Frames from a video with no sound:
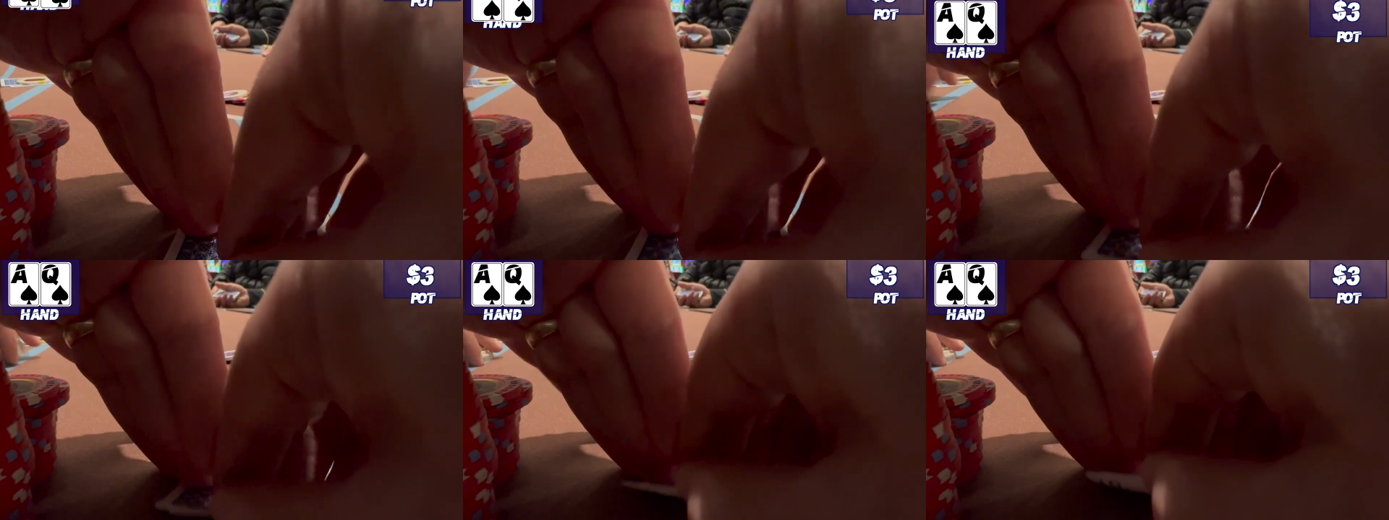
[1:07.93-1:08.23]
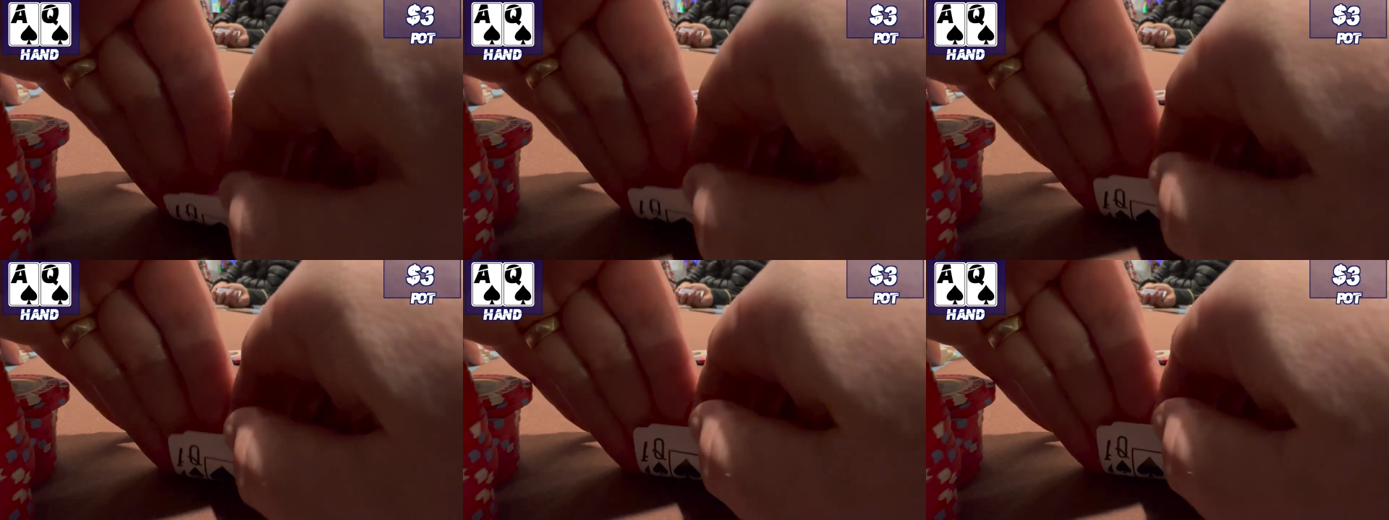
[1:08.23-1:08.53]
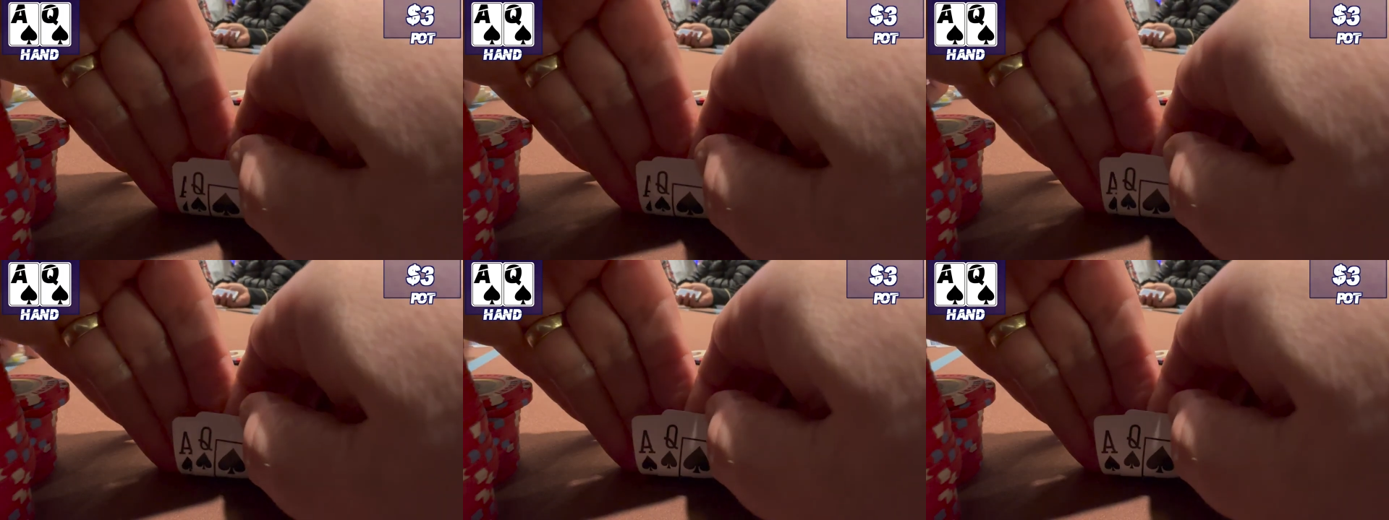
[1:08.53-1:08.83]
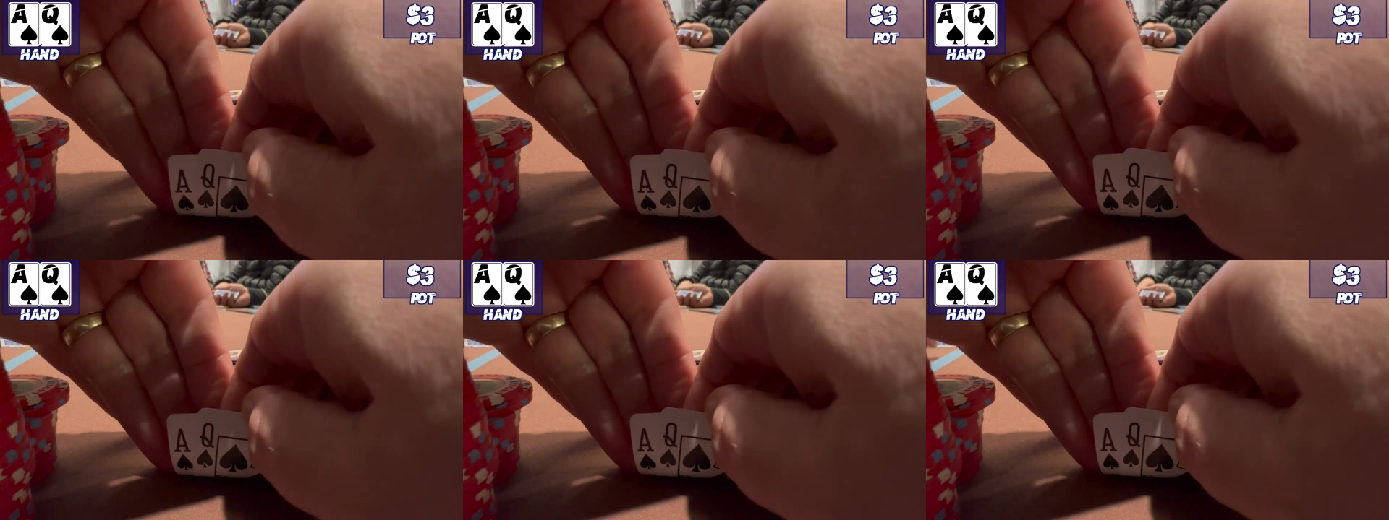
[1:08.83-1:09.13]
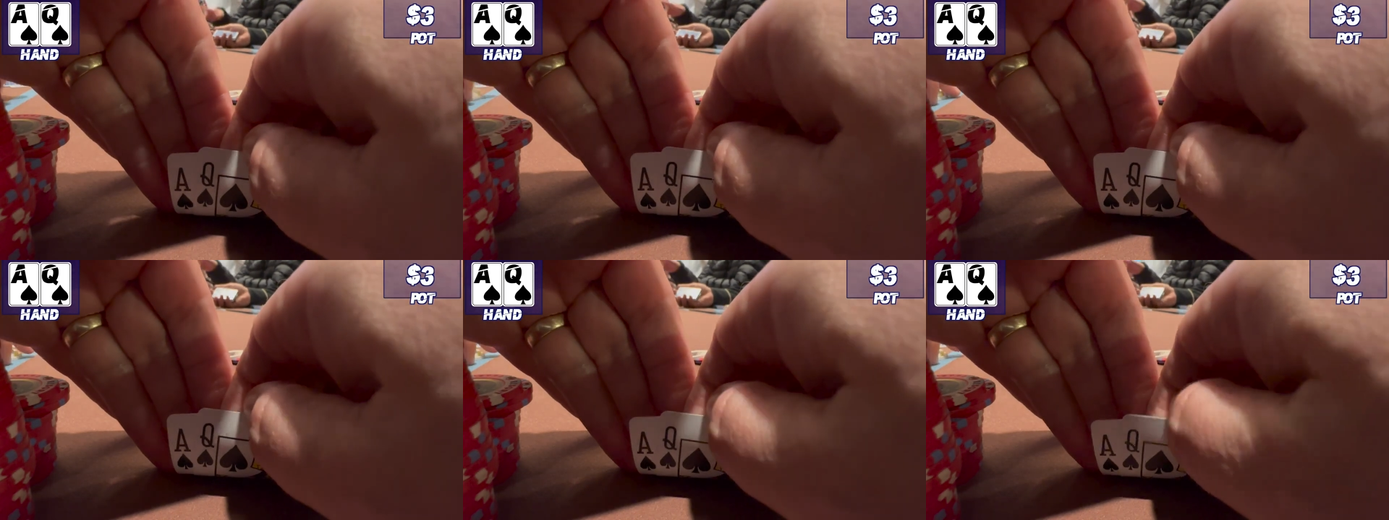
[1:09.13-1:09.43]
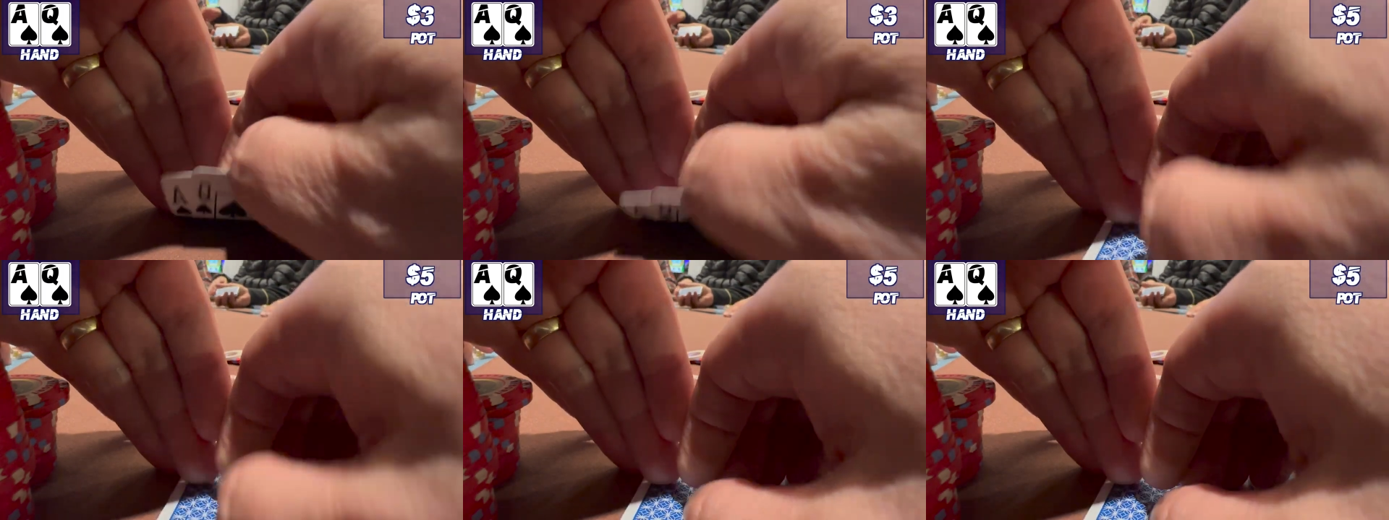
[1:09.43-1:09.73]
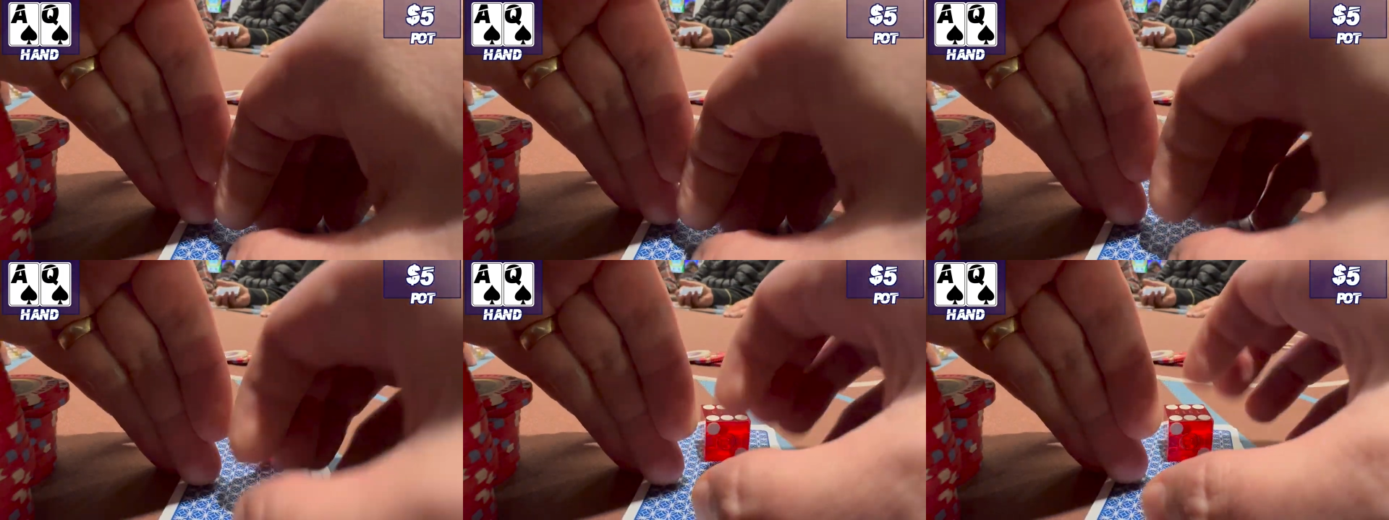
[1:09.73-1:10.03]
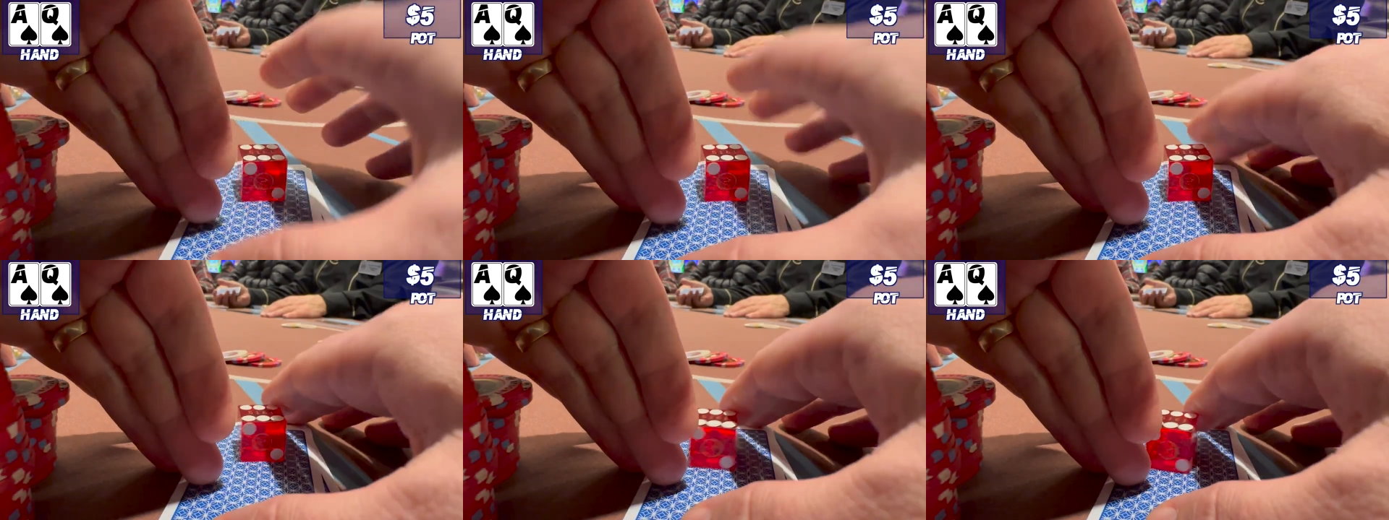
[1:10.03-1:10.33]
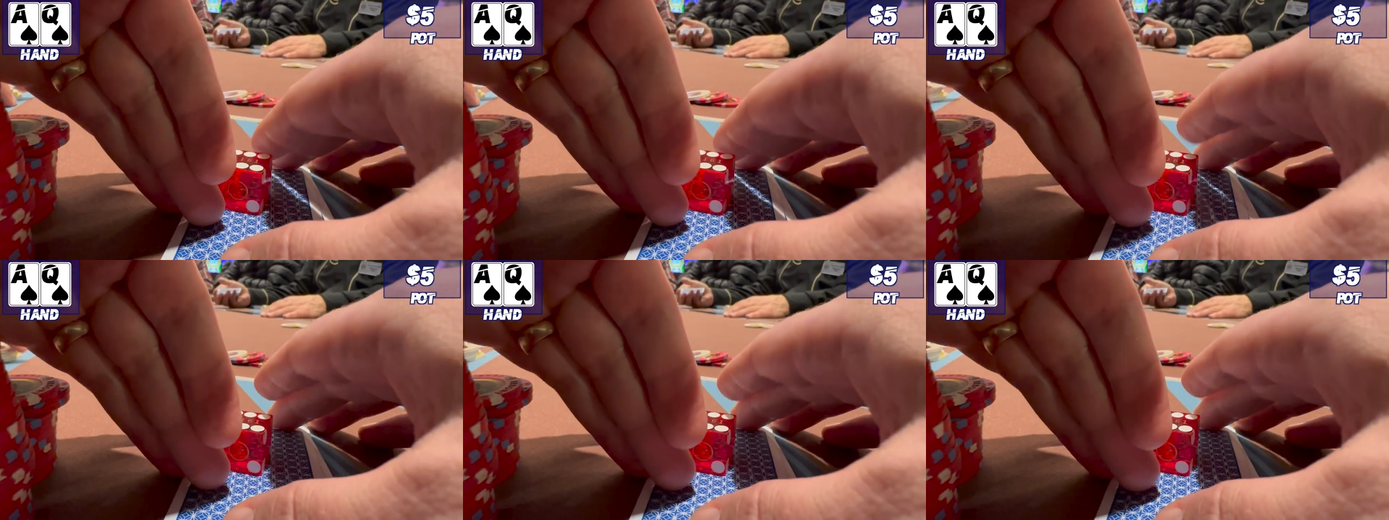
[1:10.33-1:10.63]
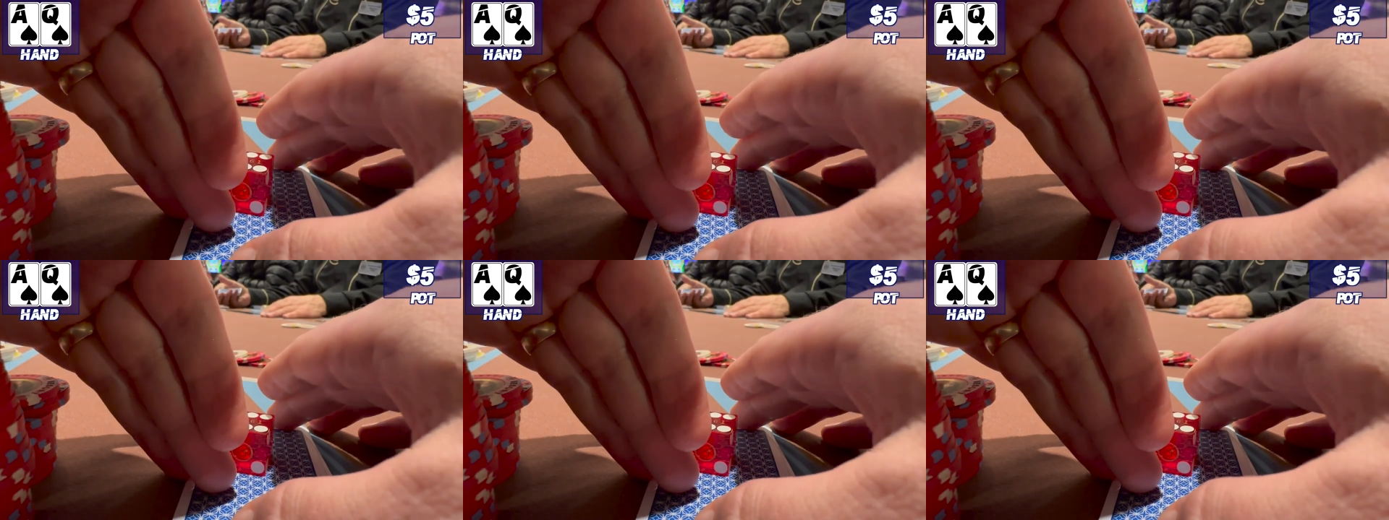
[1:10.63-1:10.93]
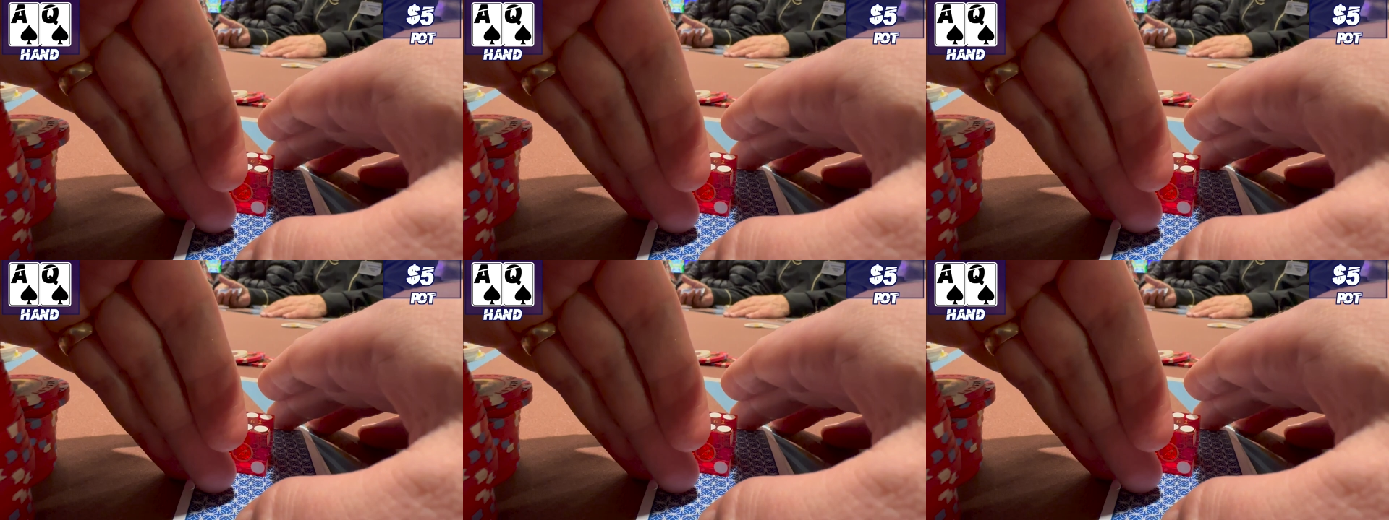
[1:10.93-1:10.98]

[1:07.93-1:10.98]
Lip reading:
(no speaker visible)